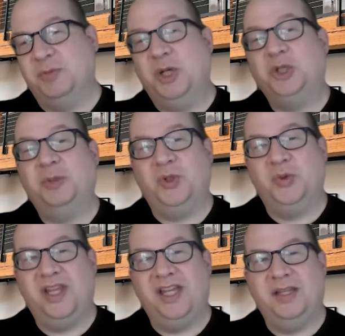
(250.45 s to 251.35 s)
There's
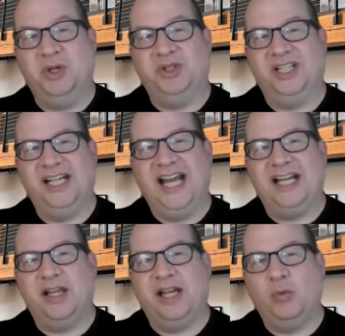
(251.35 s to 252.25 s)
multiple within the building.
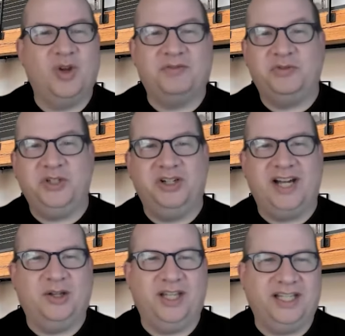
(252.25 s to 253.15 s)
And you have to
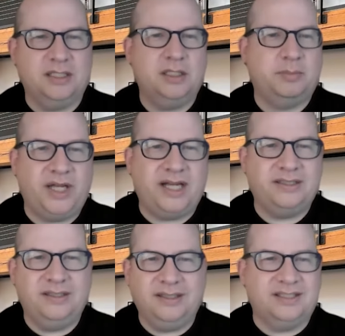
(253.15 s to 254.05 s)
figure out, is this
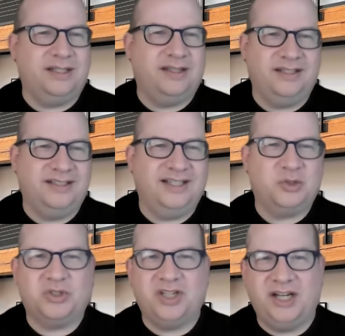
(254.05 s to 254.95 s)
plastic? Is it a thing that
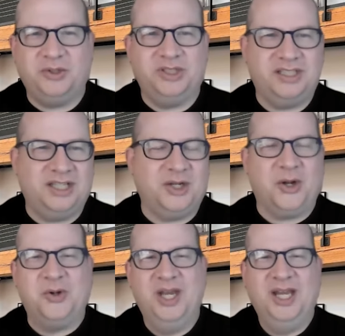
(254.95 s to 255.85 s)
gets recycled? Is
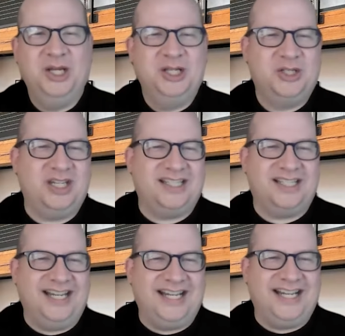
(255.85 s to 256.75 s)

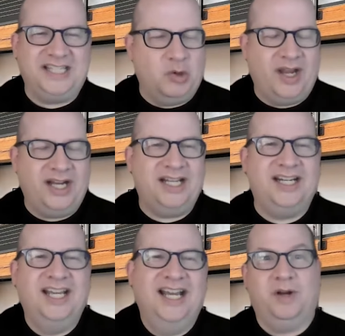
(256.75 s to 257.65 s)
it
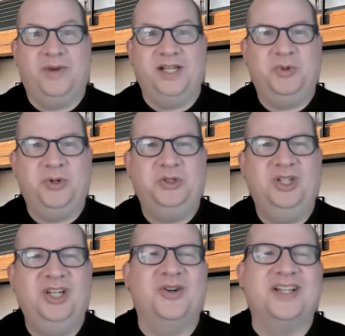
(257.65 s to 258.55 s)
incinerated? What am I
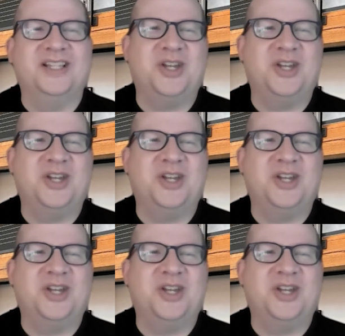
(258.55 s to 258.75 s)
supposed to do?